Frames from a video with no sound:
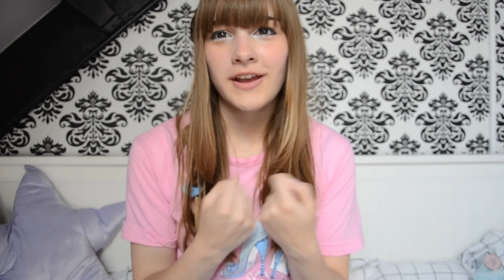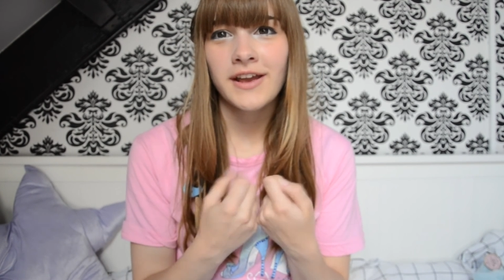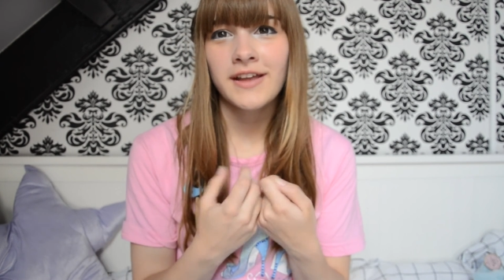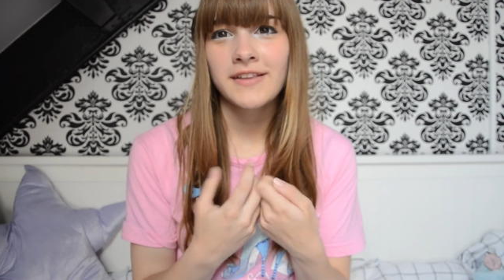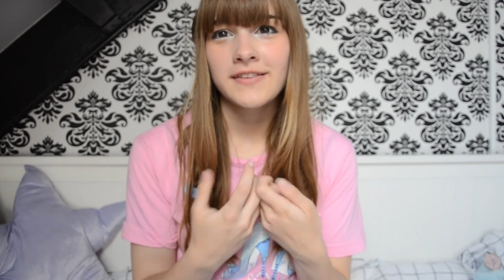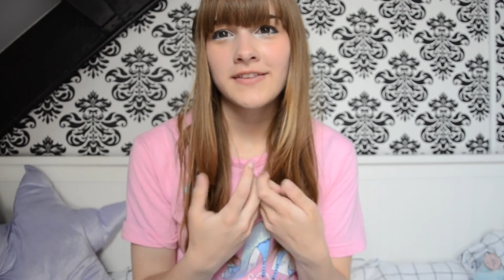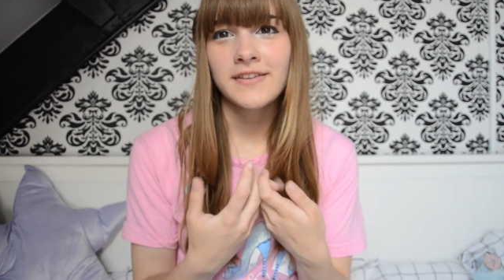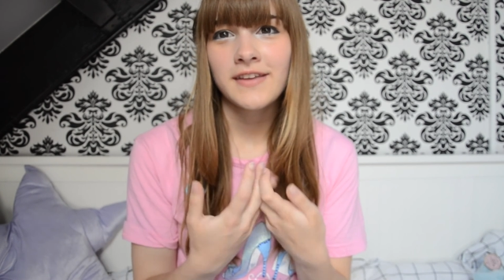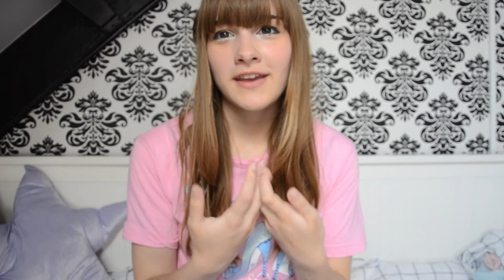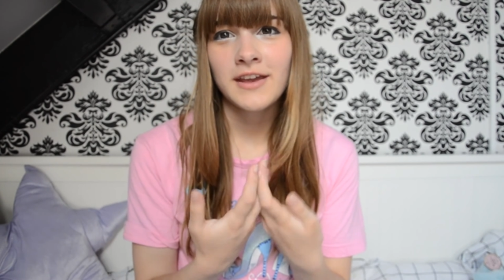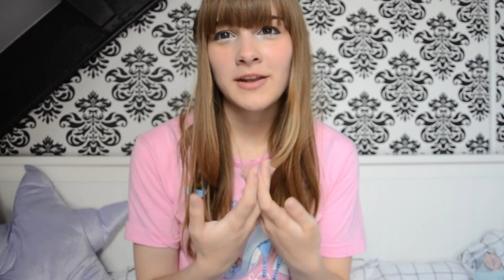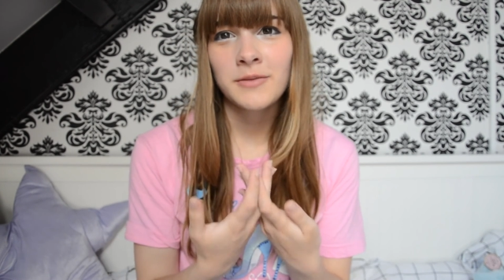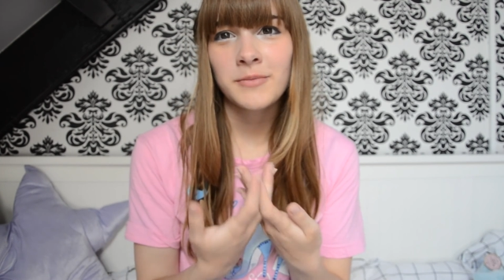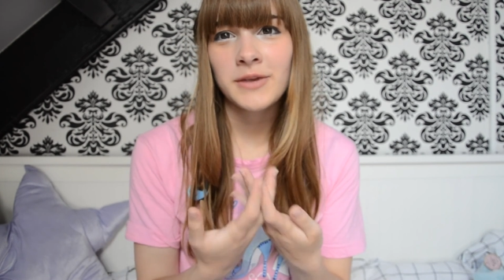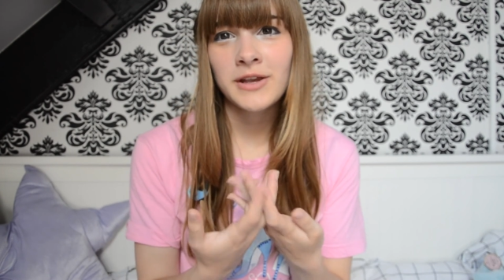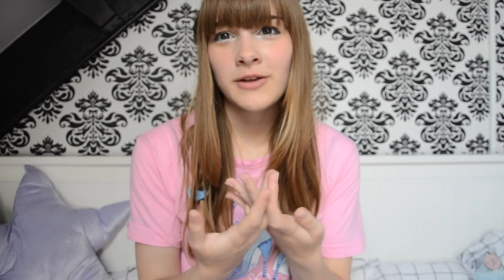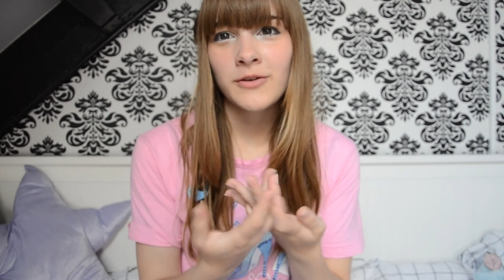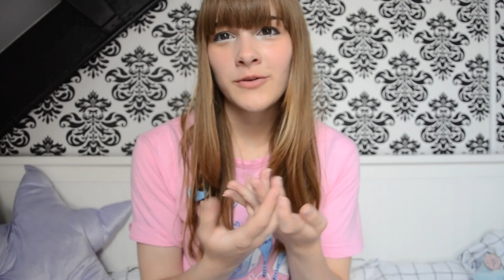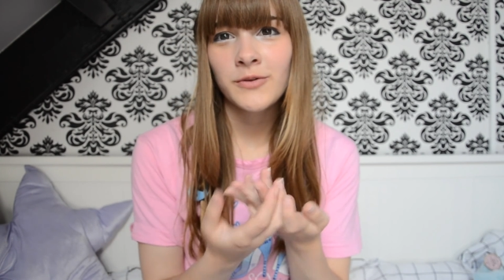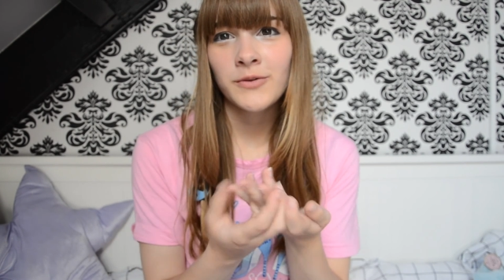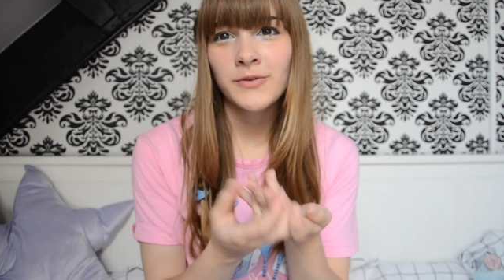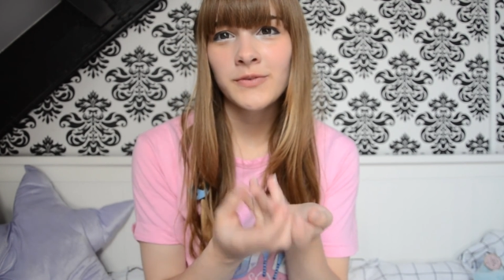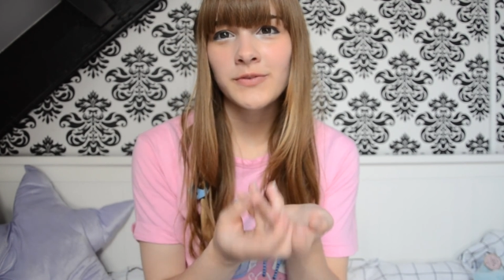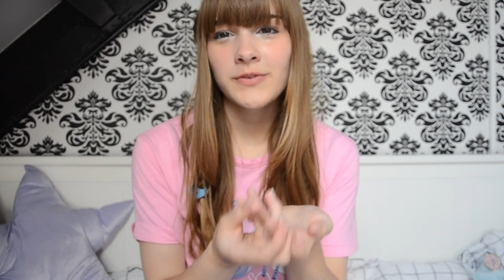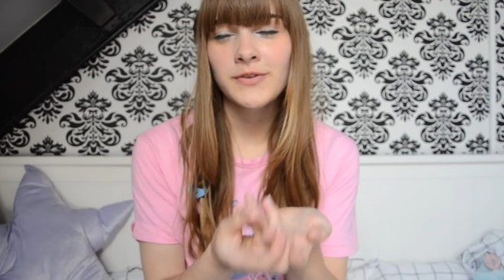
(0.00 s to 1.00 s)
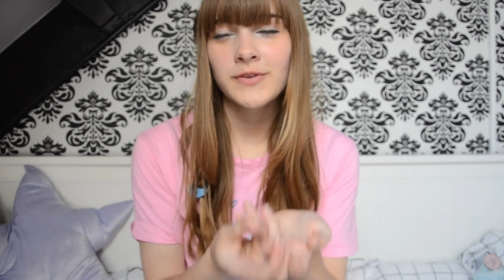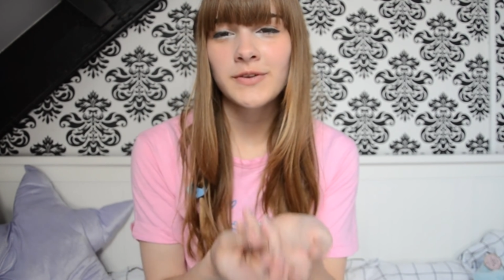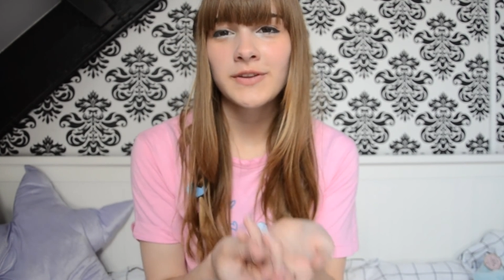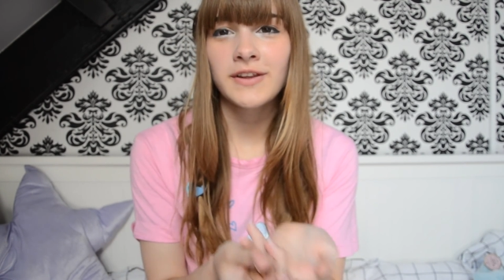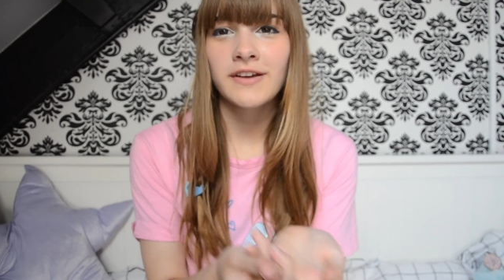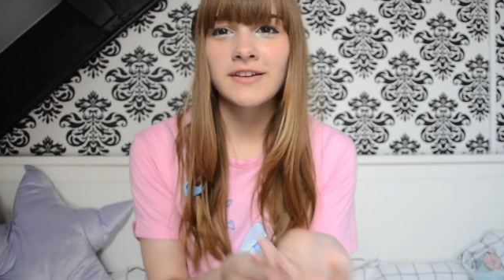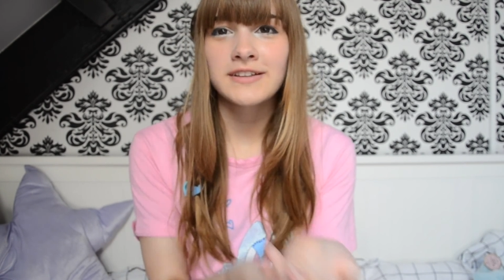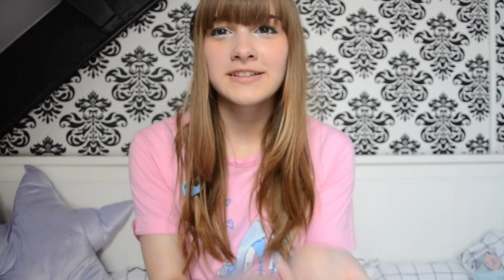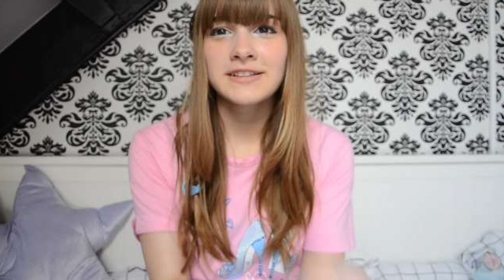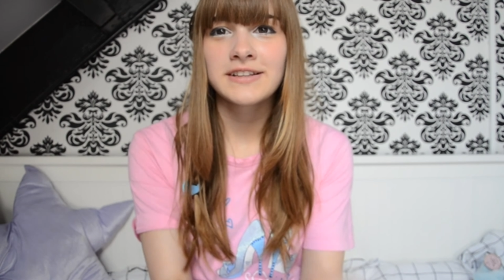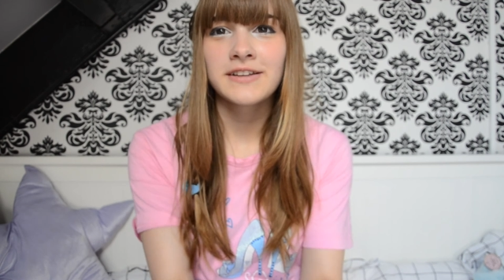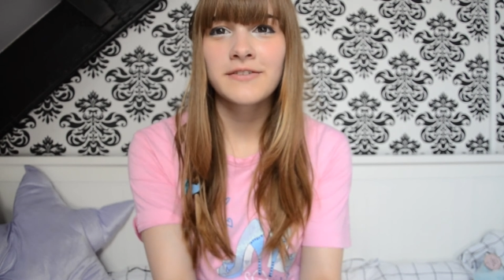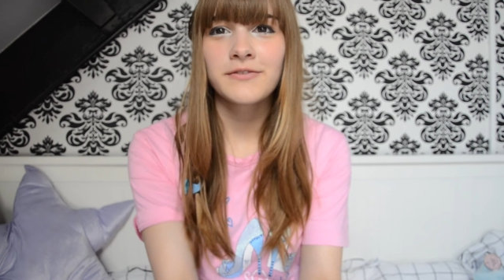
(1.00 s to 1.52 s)
at Animecon
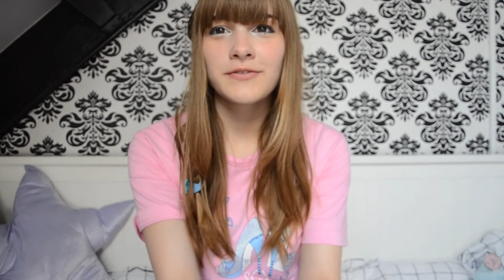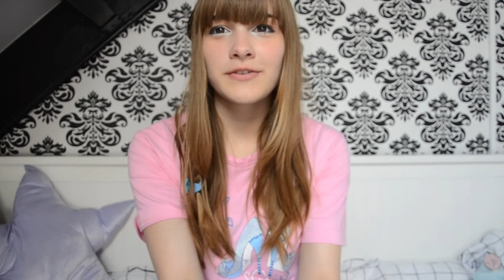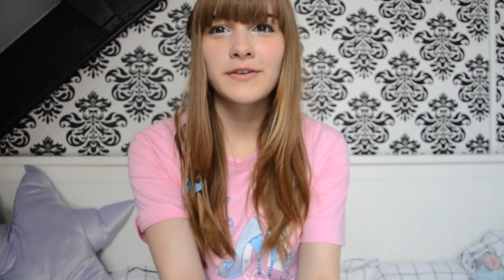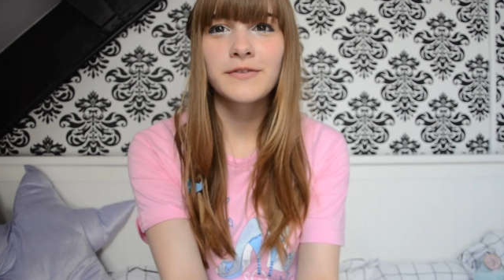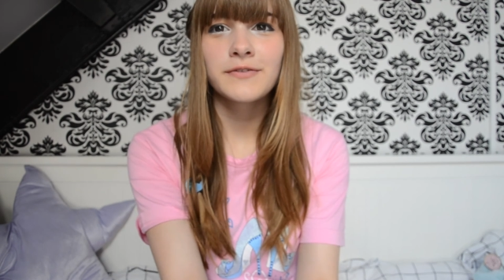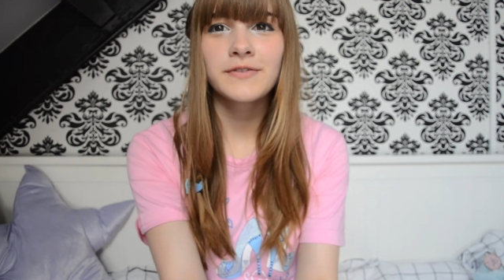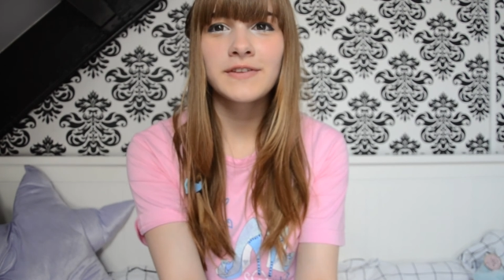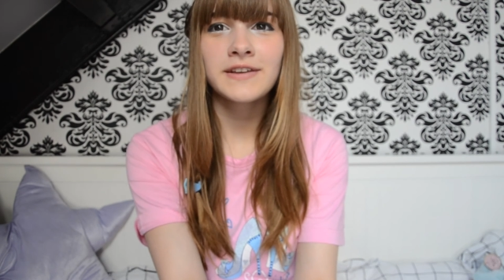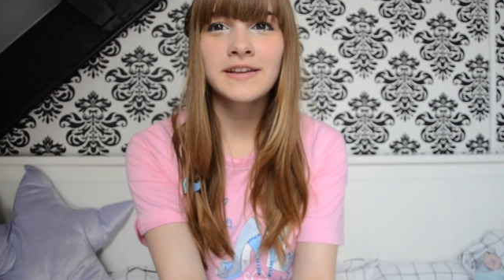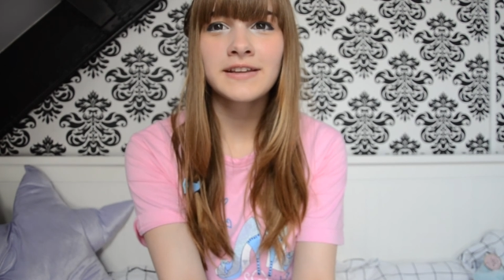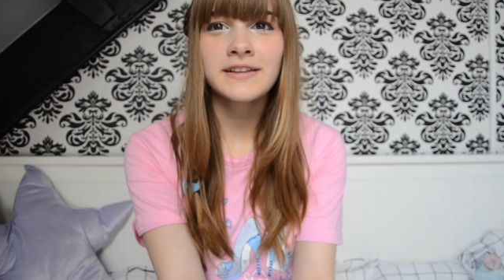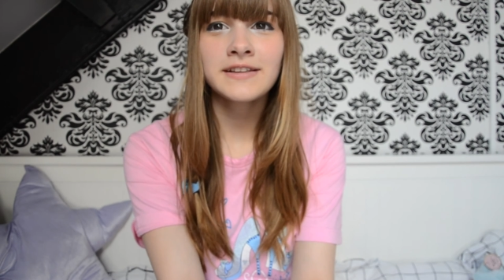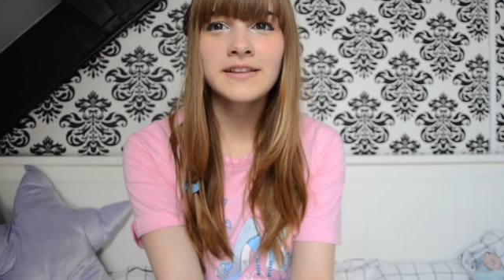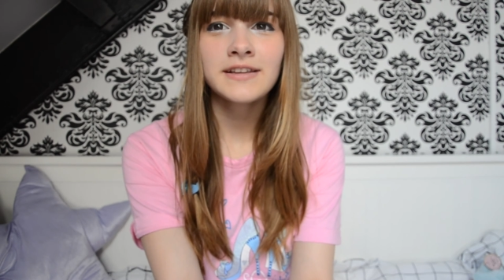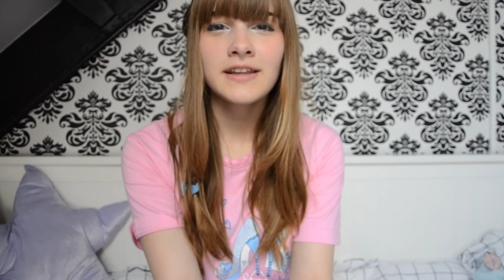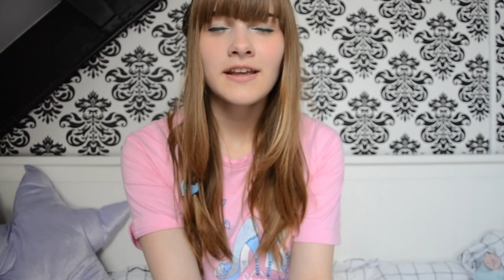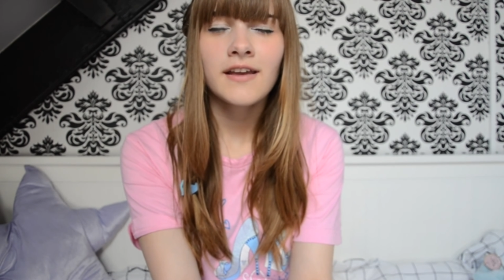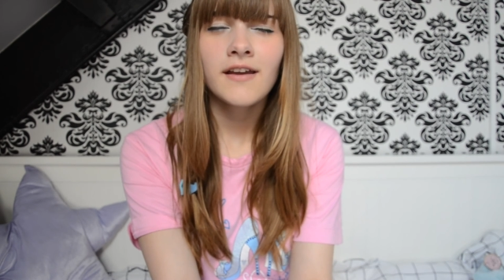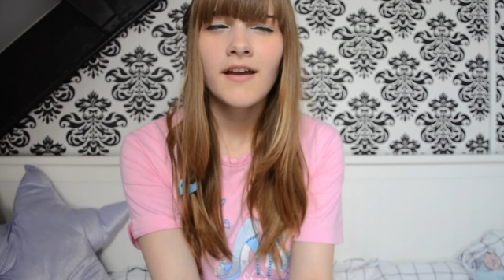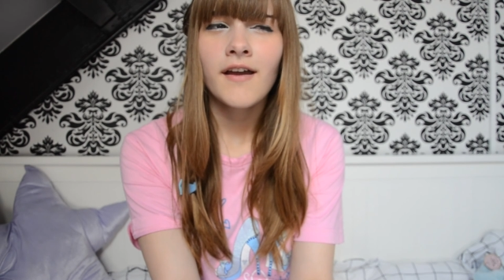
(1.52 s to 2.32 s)
2015.